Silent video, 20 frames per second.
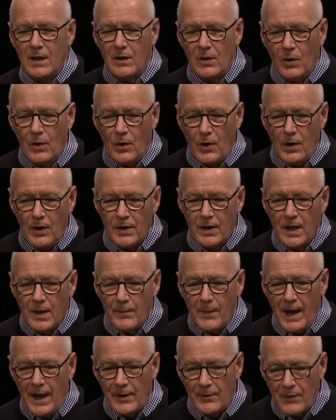Lord,
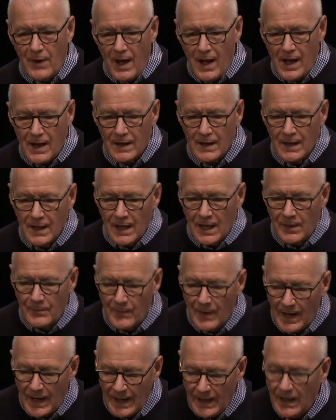my rock
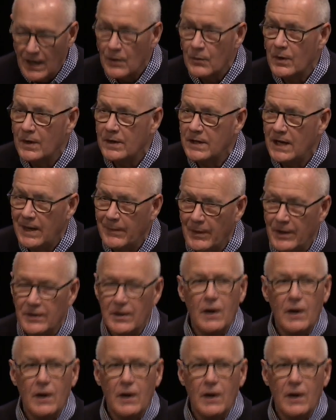and my redeemer.